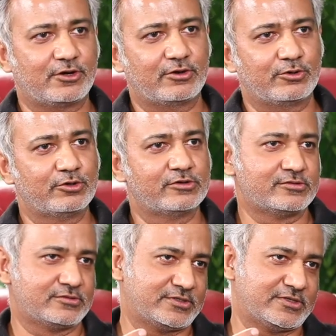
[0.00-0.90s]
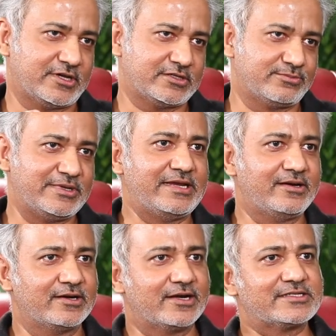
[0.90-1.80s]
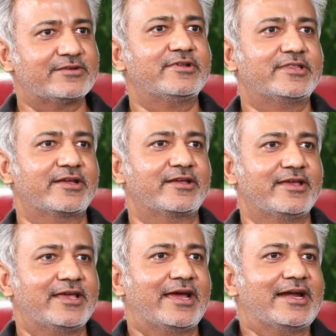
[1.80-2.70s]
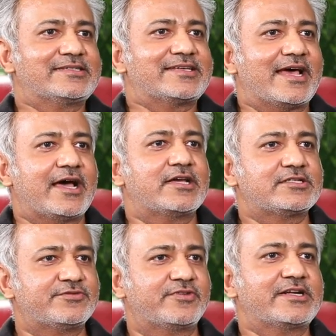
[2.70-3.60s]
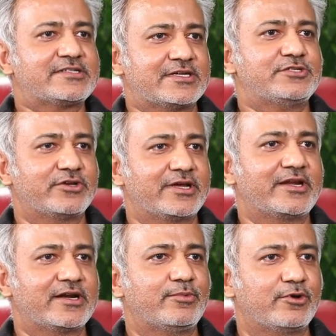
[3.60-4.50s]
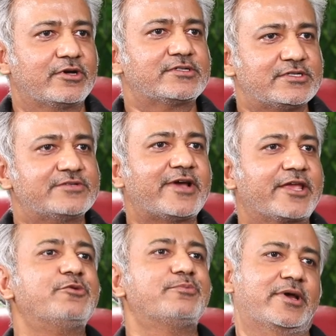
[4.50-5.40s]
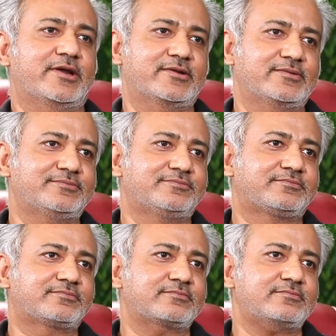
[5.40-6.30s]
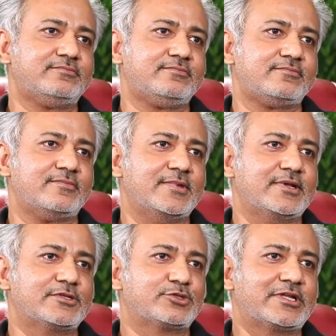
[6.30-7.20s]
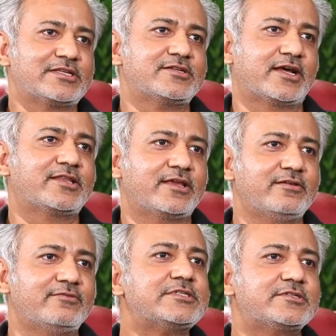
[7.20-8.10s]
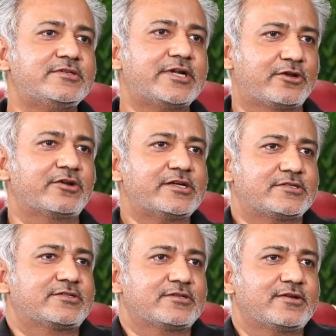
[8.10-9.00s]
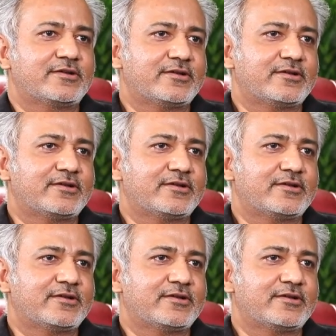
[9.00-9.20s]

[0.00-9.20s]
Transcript: or oats, it has meat, it has everything. And it's as fresh as you can get because it is vacuum packed. Right. So there is nothing which deteriorates,